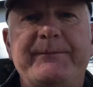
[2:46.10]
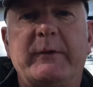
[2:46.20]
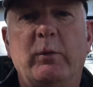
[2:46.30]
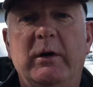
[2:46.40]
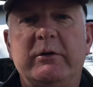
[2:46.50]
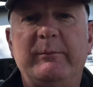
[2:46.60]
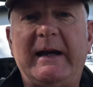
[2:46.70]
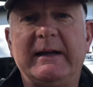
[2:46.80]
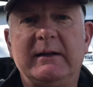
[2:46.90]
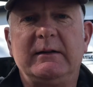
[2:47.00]
Welcome
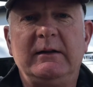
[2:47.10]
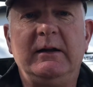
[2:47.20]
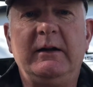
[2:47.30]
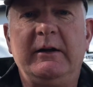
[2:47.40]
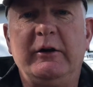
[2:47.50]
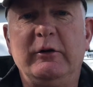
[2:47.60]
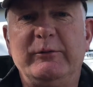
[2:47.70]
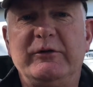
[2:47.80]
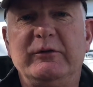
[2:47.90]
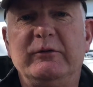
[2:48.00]
back. I
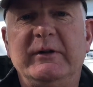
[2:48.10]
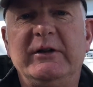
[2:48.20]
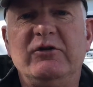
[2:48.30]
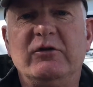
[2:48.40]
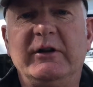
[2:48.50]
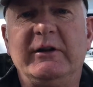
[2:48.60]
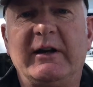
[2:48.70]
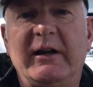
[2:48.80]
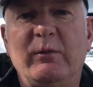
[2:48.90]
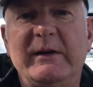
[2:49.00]
hope you enjoyed
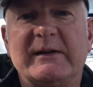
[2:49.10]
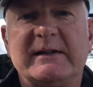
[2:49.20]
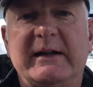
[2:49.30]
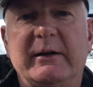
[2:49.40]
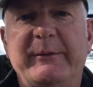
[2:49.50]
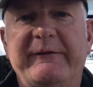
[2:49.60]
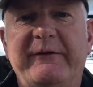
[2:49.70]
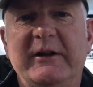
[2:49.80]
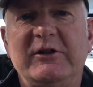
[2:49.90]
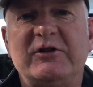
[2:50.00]
how we'd set up the
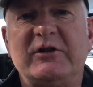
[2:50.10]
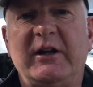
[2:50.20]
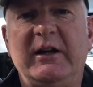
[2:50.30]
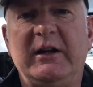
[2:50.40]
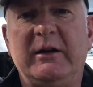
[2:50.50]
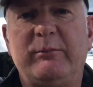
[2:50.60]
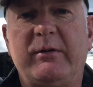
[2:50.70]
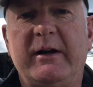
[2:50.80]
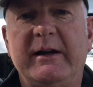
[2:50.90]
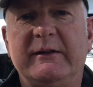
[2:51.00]
fridge uh,
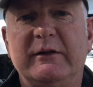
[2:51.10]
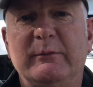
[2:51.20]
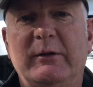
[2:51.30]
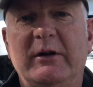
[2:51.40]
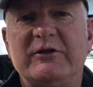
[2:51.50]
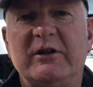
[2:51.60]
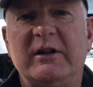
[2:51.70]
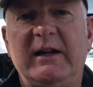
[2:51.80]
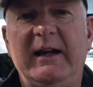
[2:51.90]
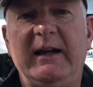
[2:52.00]
prior to
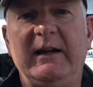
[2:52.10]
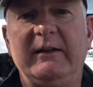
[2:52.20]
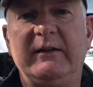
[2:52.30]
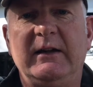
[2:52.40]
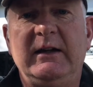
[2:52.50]
departure and